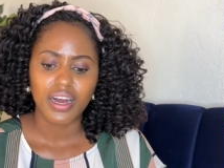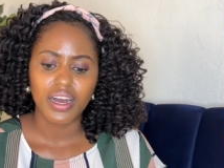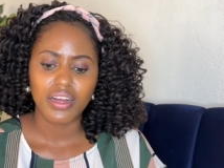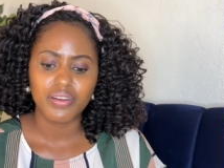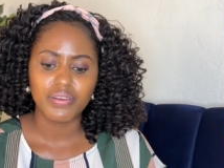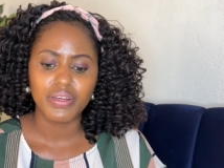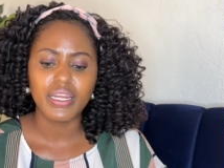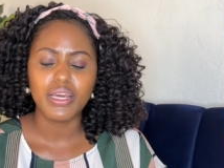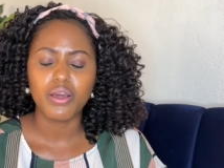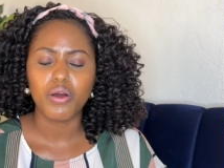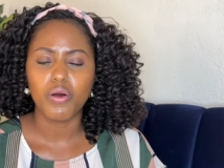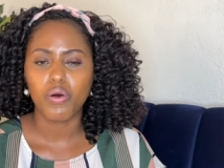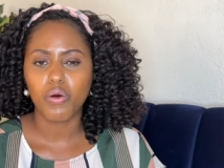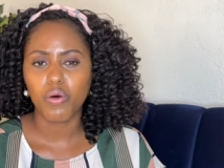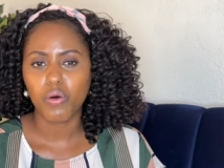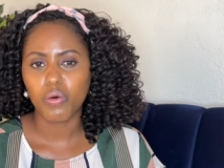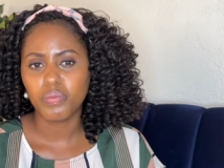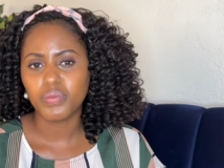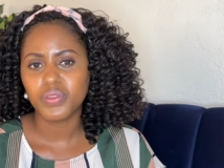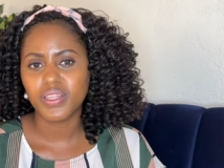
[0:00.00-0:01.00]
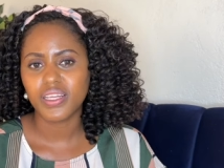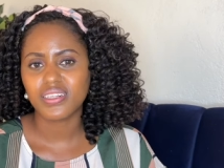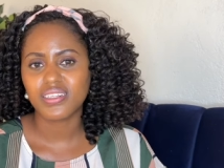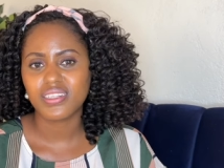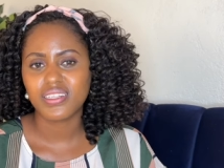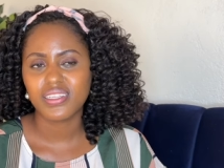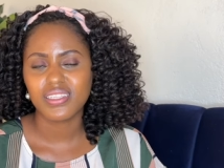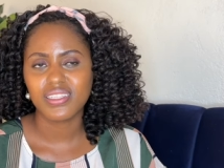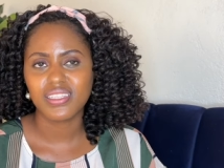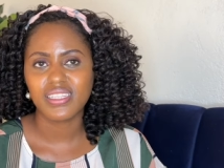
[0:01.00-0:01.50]
I really hope that
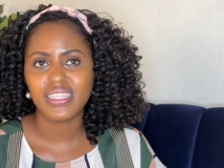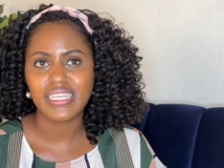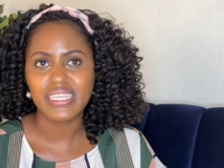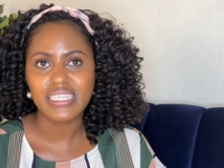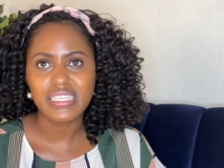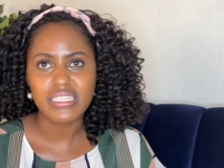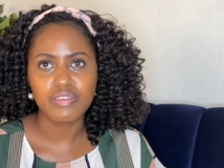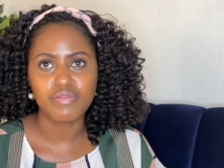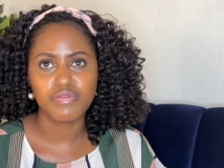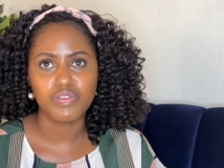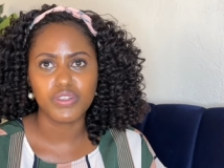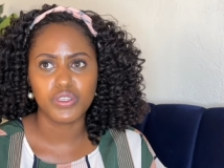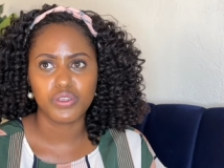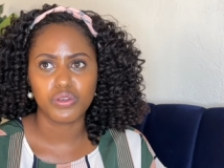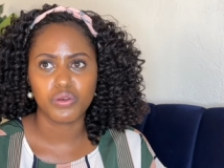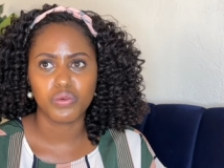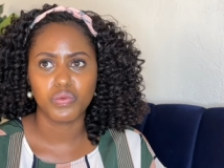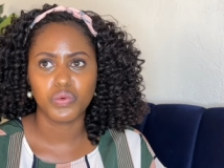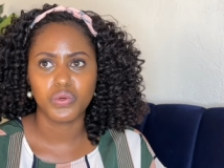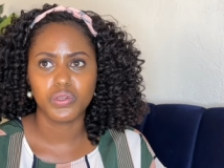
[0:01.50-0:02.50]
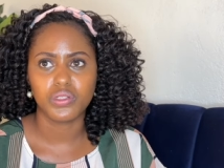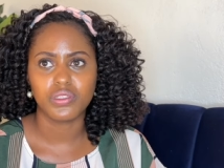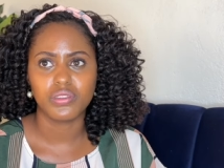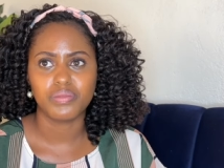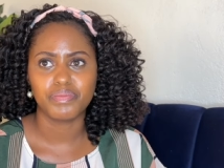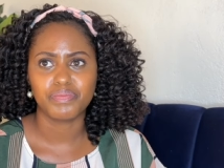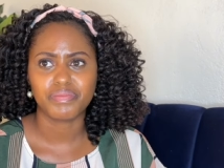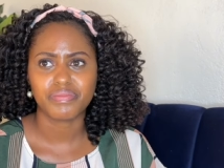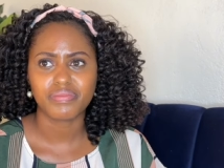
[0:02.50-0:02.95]
this video will